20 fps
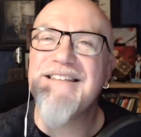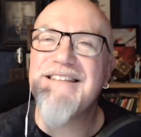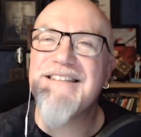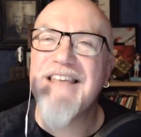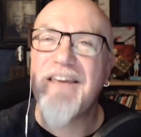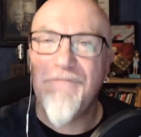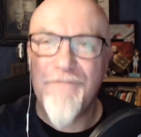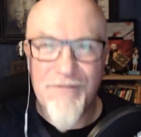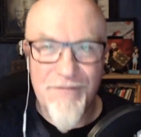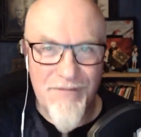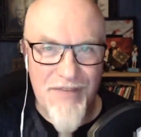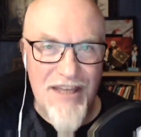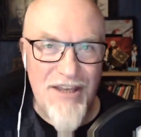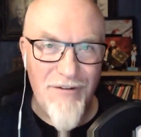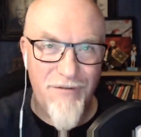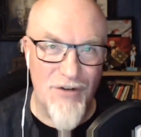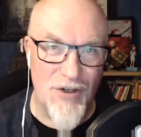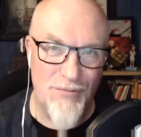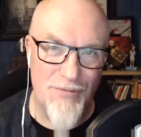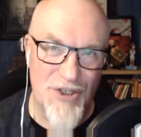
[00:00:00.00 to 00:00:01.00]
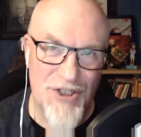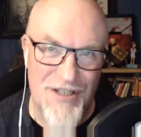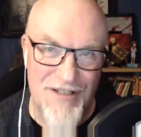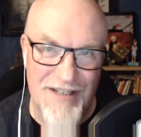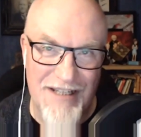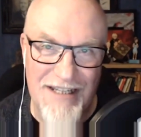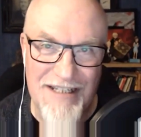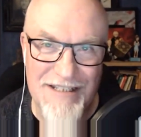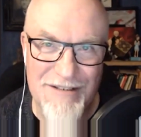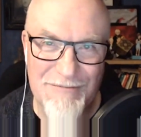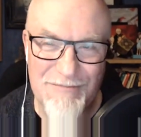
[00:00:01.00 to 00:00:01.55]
Stephen, thank you very much indeed.